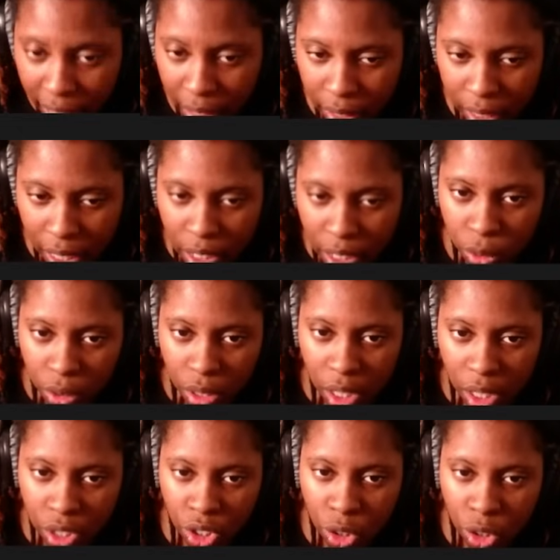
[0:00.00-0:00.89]
this
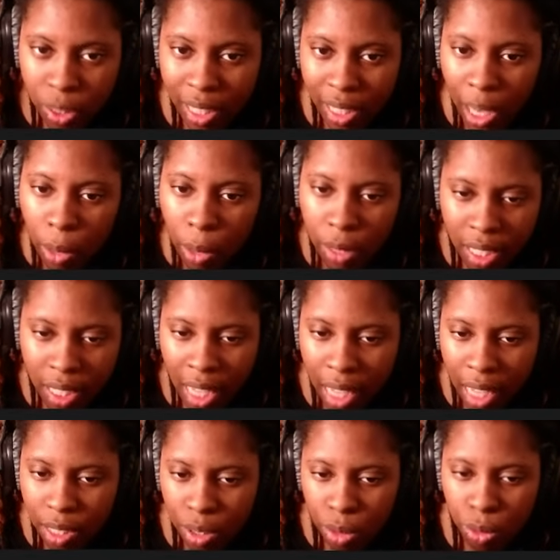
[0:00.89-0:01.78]
is you without the
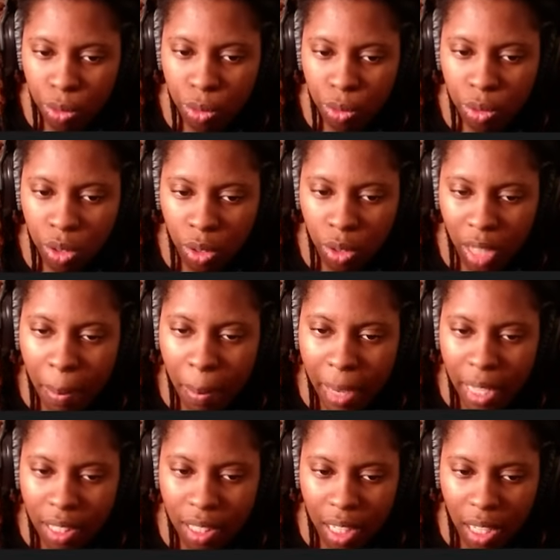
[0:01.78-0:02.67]
tattoo. So that
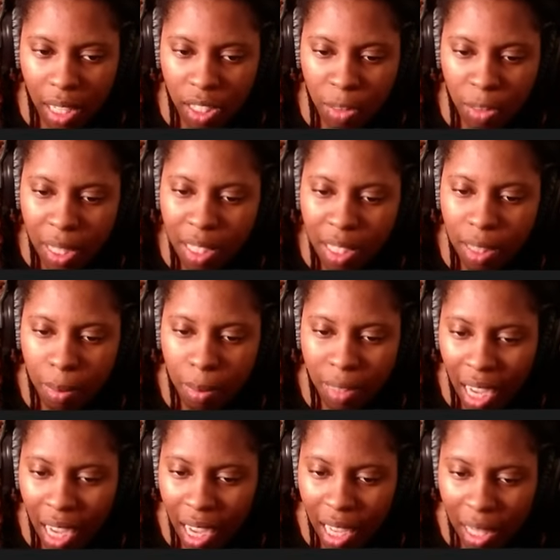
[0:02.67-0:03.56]
means it's been some
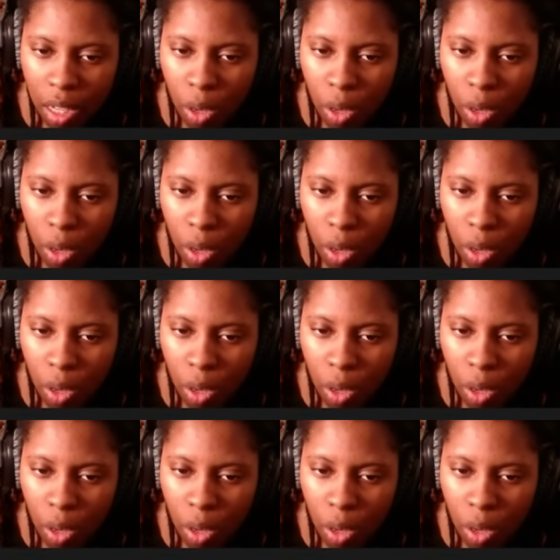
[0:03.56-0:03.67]
time.